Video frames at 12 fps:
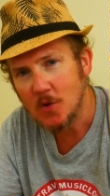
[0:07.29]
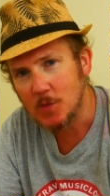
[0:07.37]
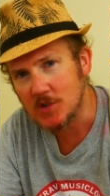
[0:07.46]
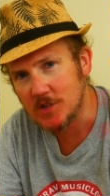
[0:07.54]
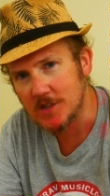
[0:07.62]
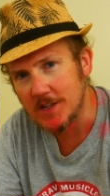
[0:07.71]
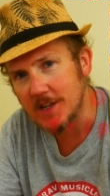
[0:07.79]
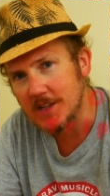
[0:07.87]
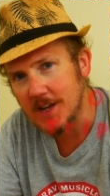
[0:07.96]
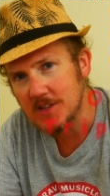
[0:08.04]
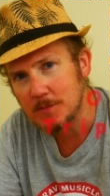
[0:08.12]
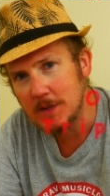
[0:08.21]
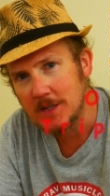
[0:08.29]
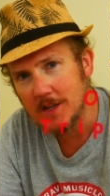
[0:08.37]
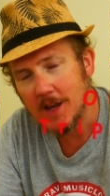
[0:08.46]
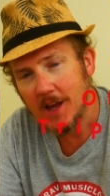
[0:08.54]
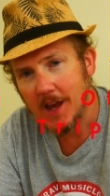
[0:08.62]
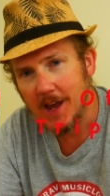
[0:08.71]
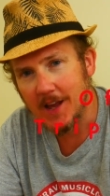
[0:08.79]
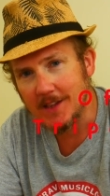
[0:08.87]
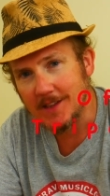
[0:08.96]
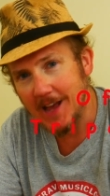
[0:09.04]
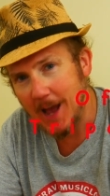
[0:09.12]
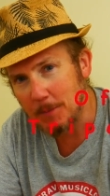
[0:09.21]
which is in Yasmin
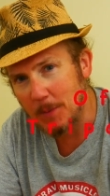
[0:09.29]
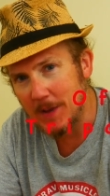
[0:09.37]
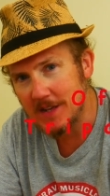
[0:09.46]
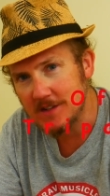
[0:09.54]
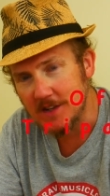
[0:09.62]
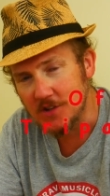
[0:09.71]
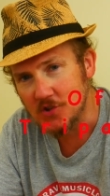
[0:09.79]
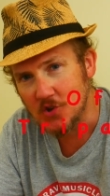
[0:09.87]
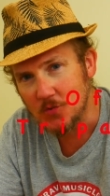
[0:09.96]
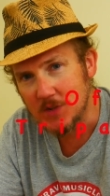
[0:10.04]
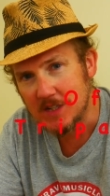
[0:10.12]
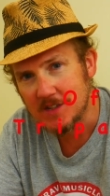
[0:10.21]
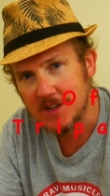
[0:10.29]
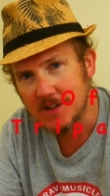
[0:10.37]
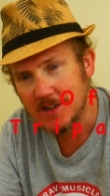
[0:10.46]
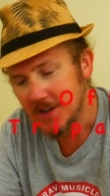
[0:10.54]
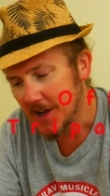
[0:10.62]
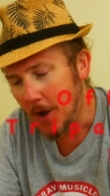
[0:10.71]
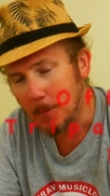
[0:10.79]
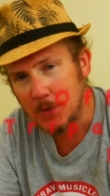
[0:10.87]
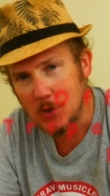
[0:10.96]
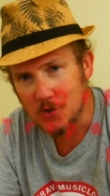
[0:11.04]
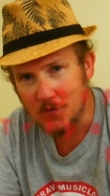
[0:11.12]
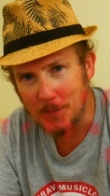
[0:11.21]
El Hammamet in Tunisia, a
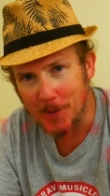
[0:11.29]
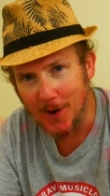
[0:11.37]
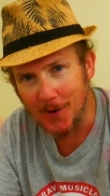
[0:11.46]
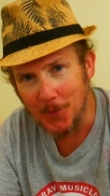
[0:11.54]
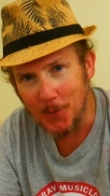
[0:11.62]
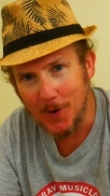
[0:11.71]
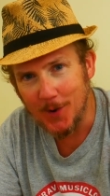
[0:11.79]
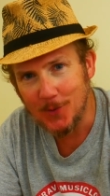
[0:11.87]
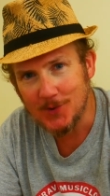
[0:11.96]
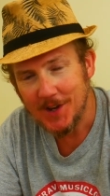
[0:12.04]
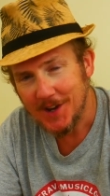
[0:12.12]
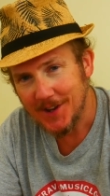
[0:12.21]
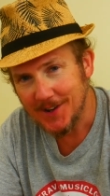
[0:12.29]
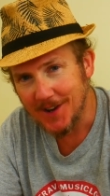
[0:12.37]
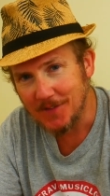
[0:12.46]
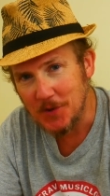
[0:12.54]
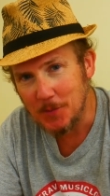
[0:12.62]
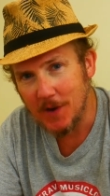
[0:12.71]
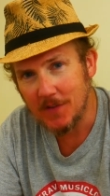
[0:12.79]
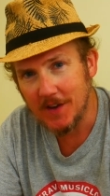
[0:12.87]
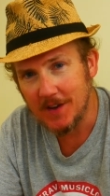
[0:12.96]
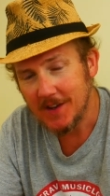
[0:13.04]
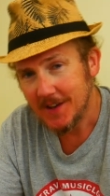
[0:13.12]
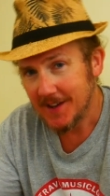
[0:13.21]
beautiful part of the world, lovely weather,